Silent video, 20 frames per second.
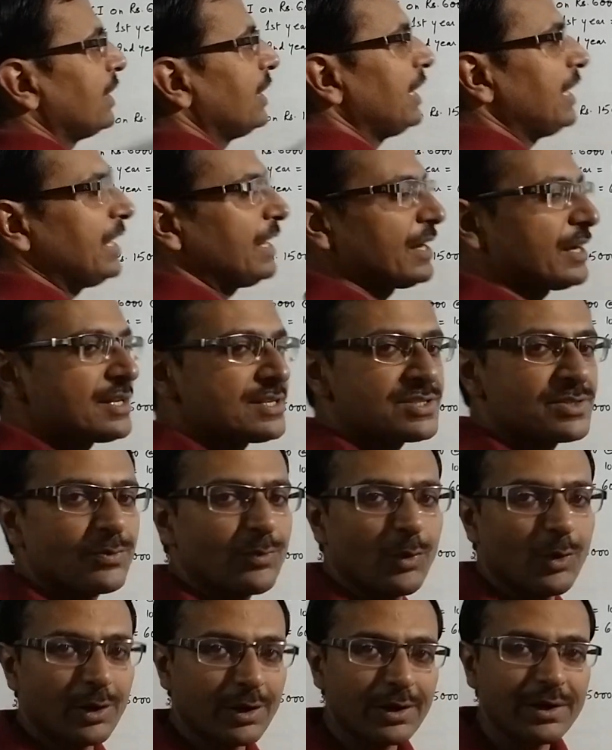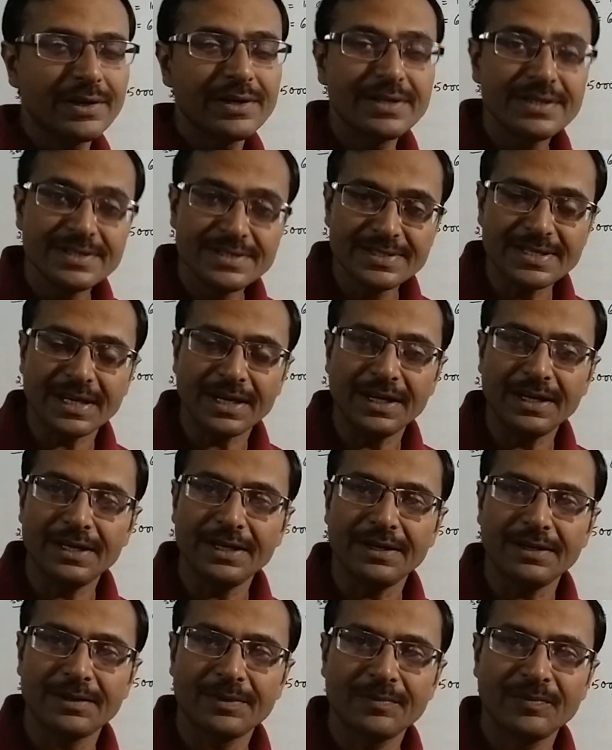interest for second
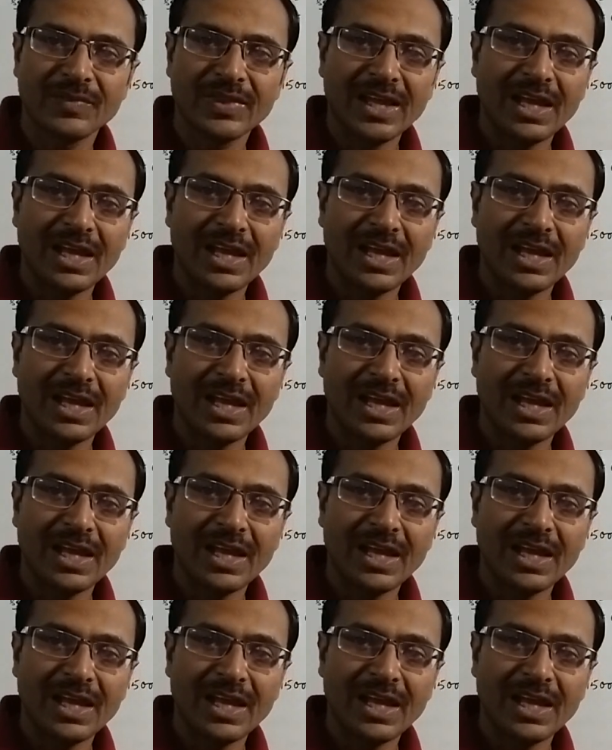year.